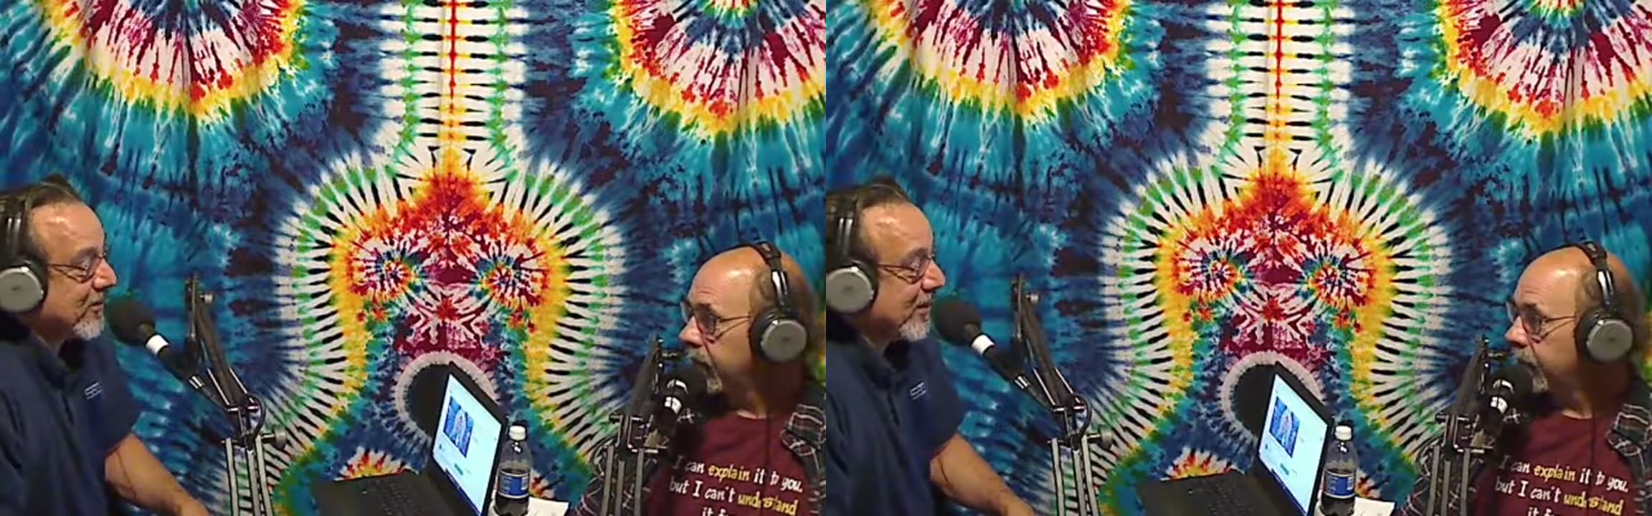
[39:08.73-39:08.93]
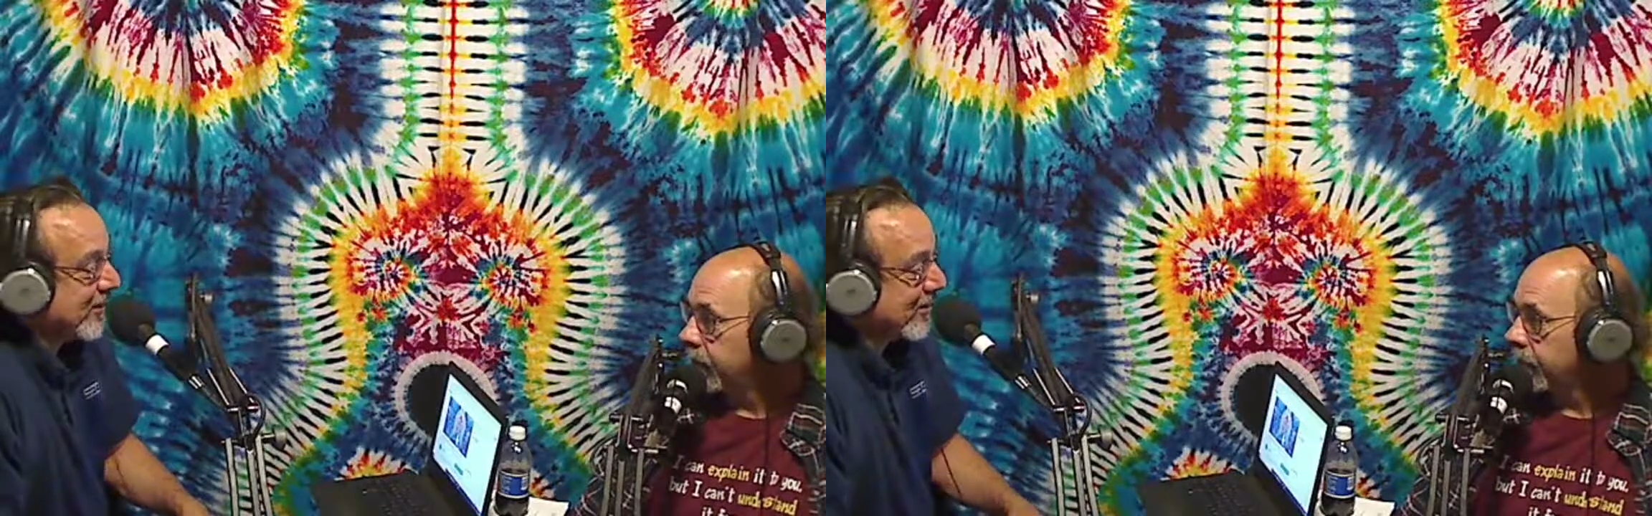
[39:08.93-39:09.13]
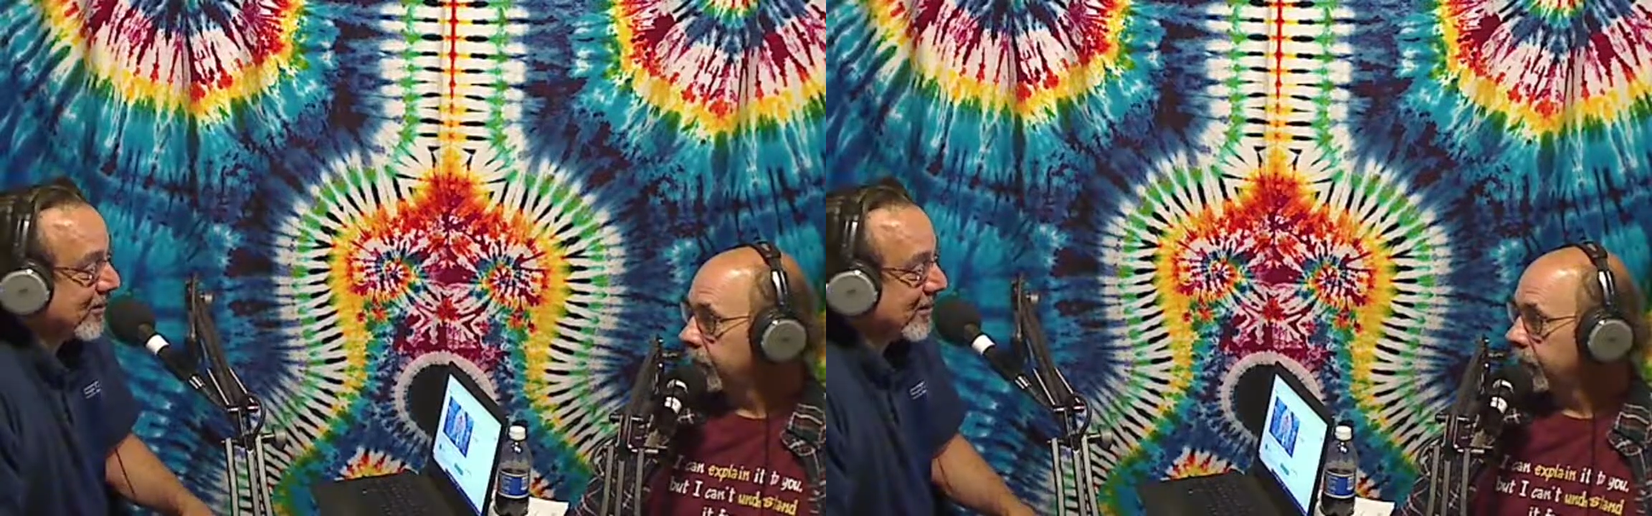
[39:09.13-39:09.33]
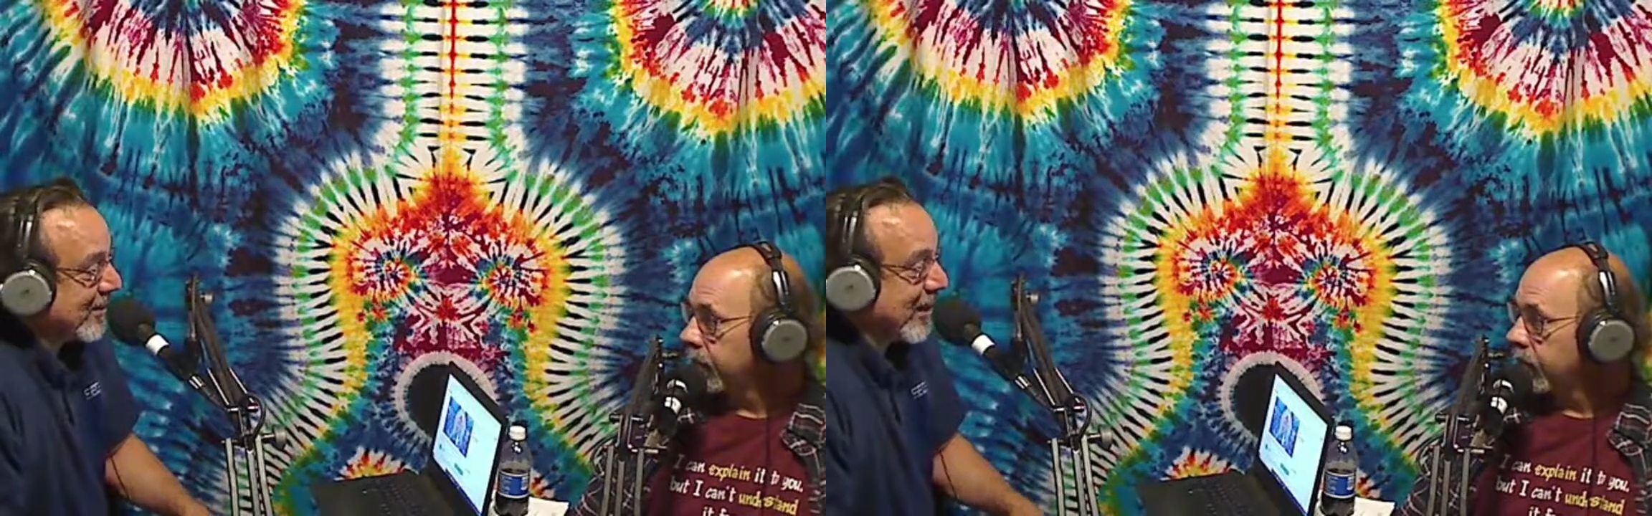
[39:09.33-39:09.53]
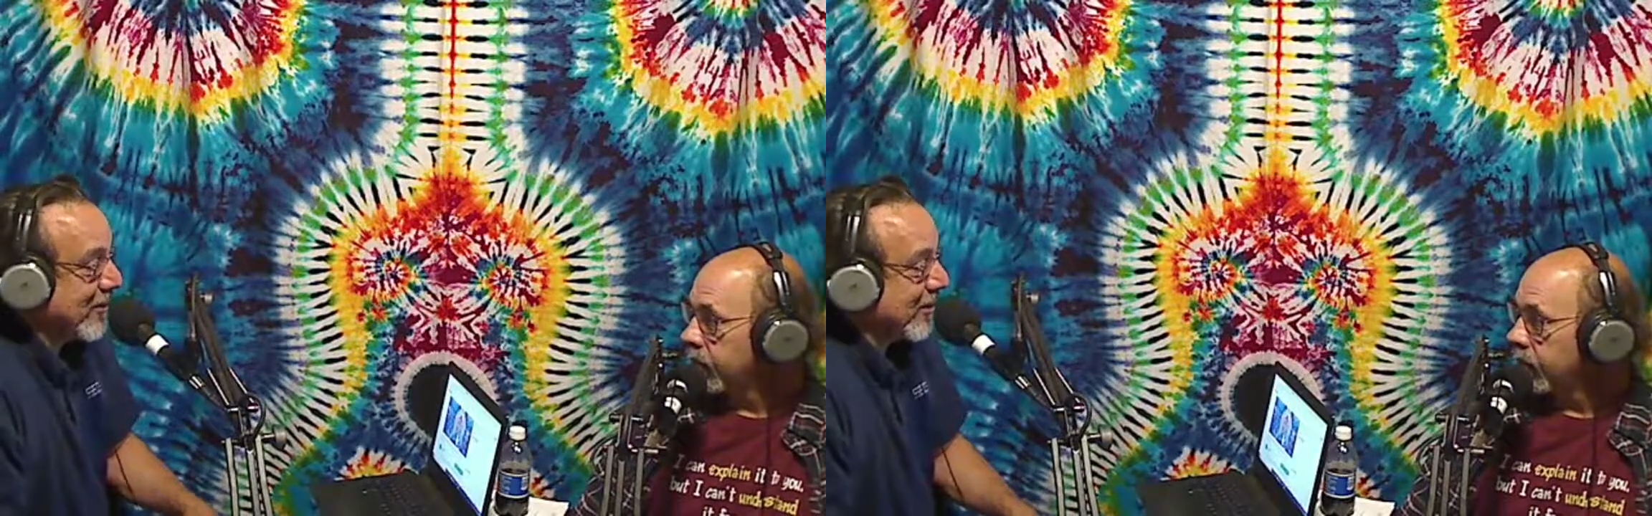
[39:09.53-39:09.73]
way of going than
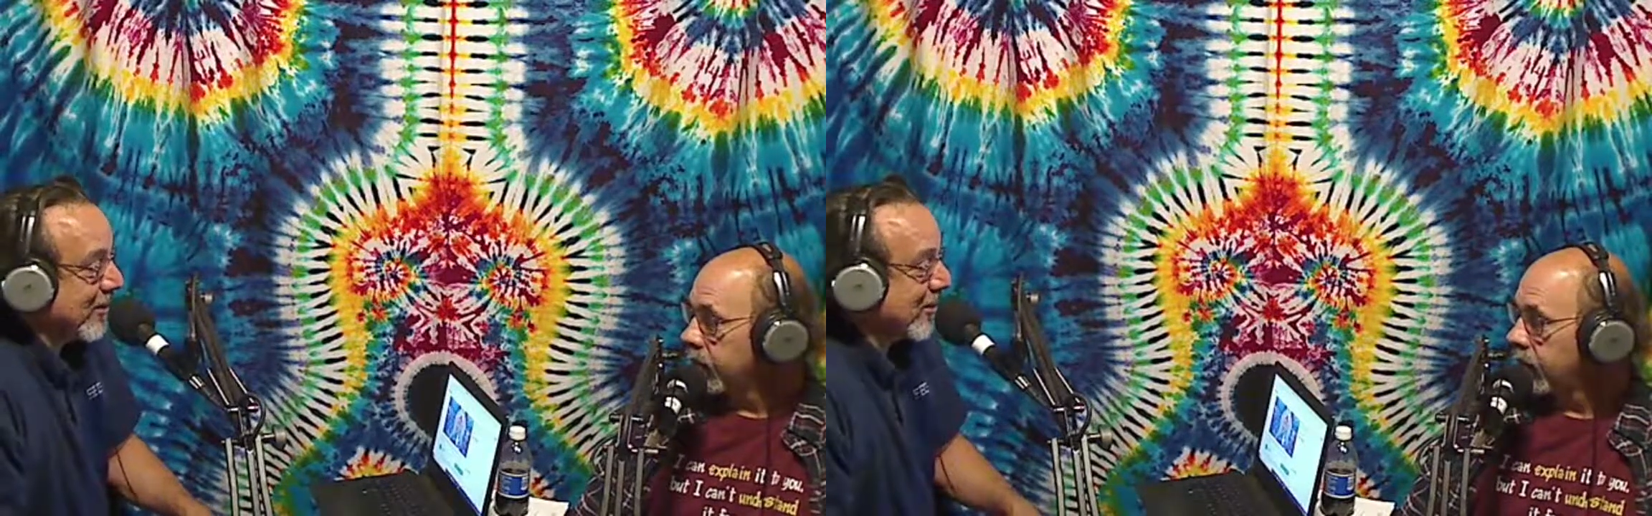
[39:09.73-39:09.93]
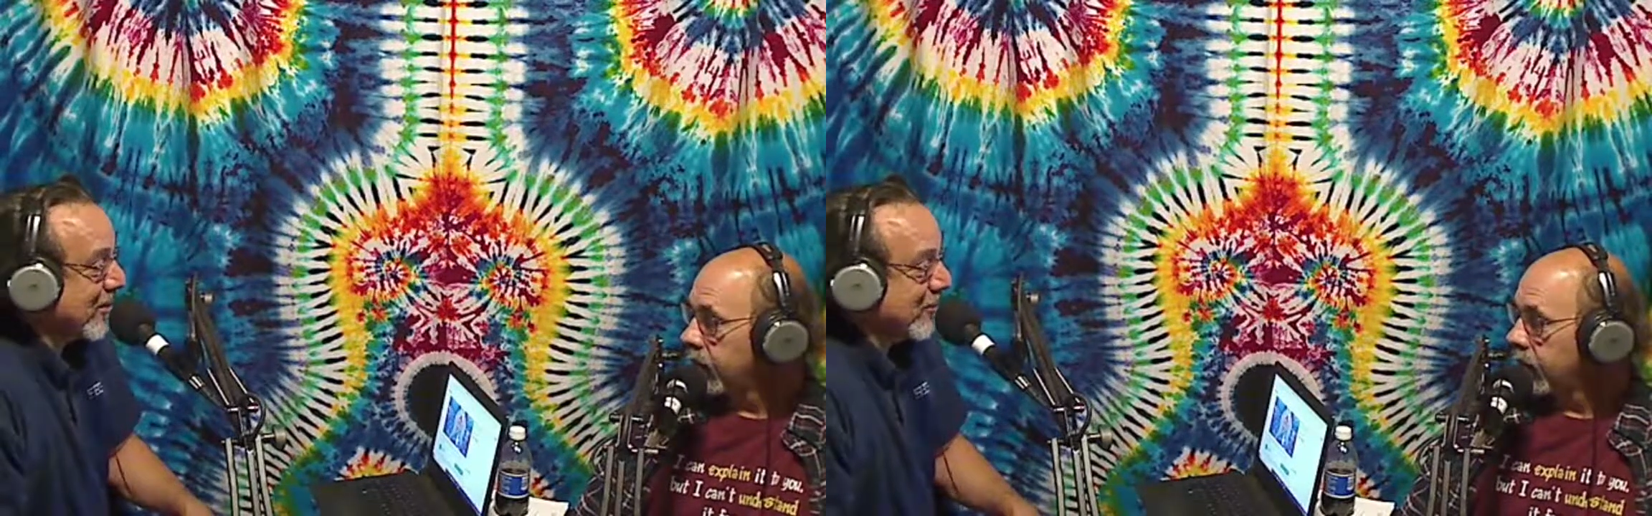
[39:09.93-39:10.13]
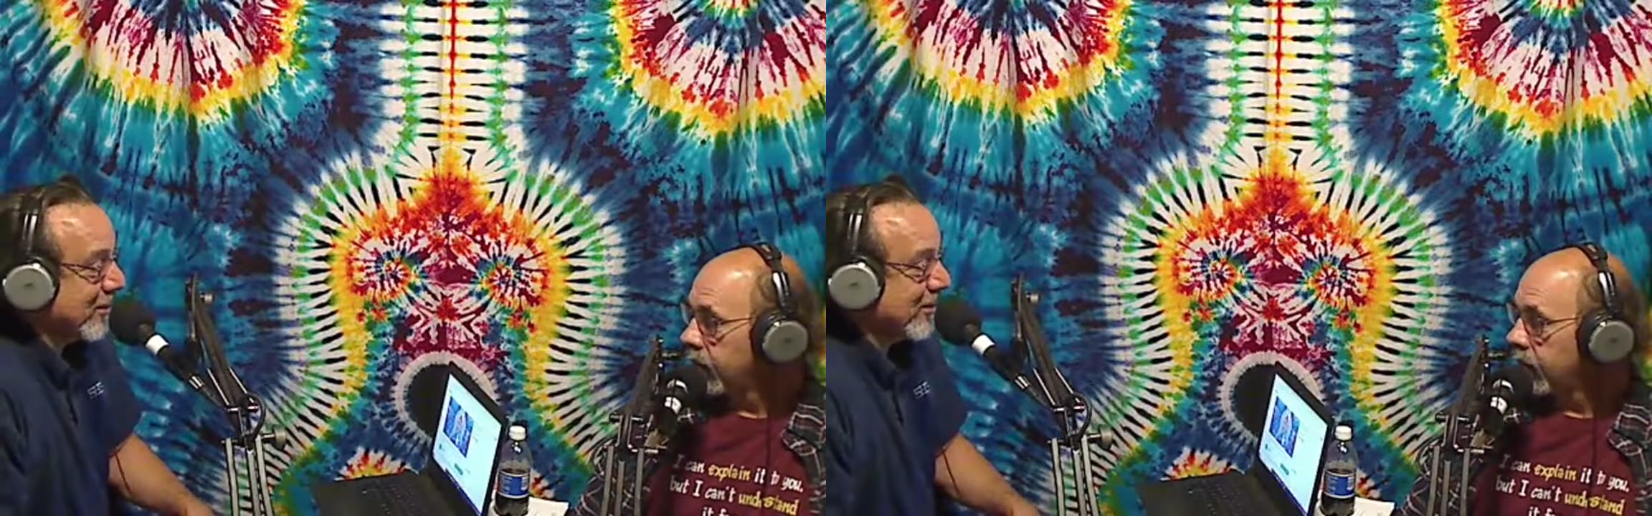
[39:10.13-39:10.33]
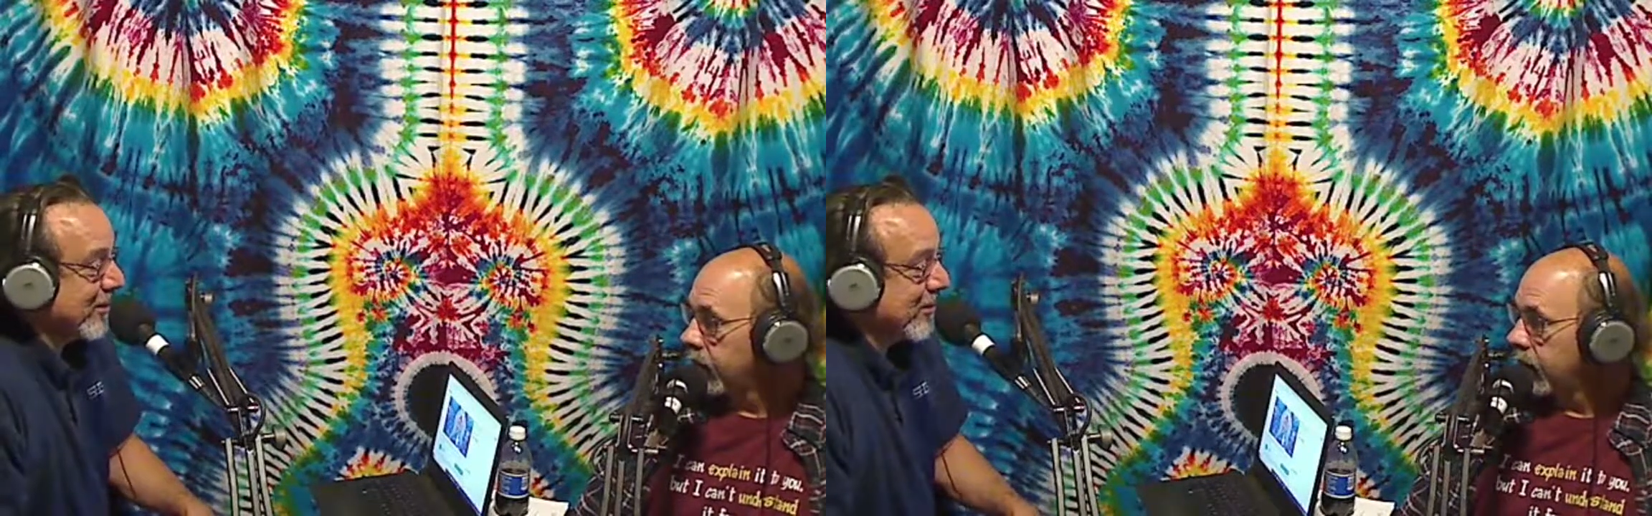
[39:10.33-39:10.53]
I want to go, but